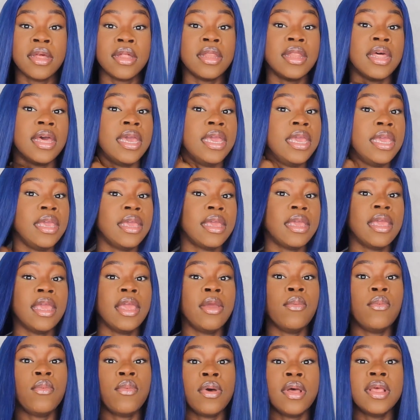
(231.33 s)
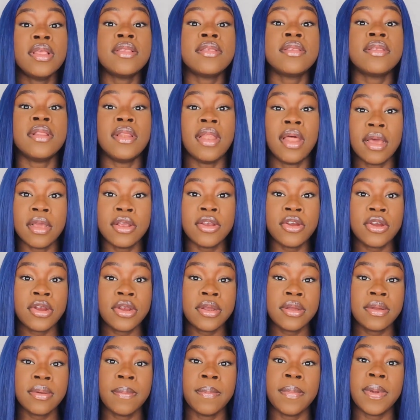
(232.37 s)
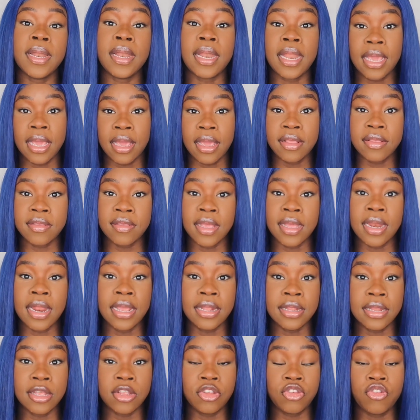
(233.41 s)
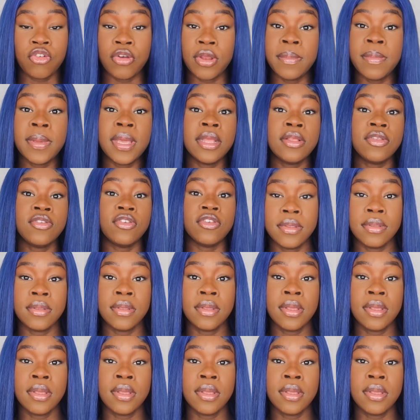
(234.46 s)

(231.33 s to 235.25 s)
Like, it was longer, but like I said, I did trim it